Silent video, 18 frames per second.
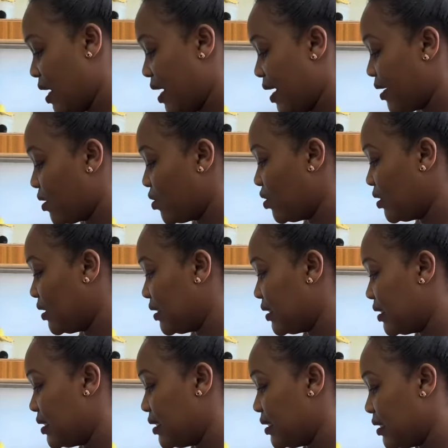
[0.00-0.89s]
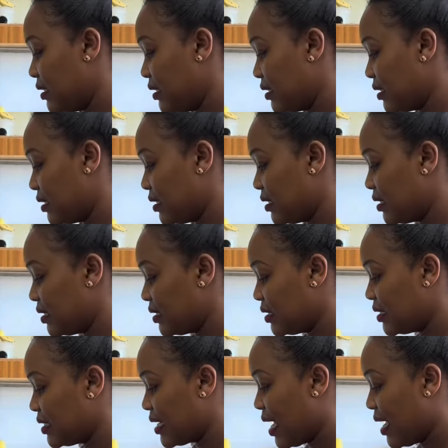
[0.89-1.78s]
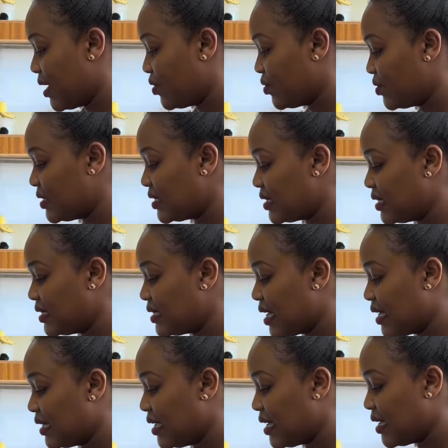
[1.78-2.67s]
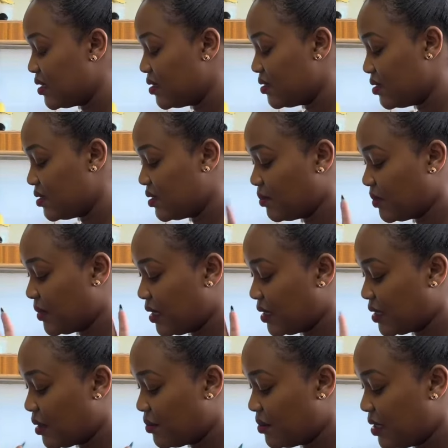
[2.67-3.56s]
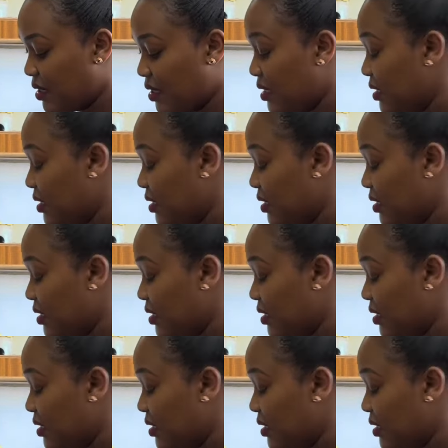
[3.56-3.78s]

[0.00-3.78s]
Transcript: I got this. This is Lion's Italian something something.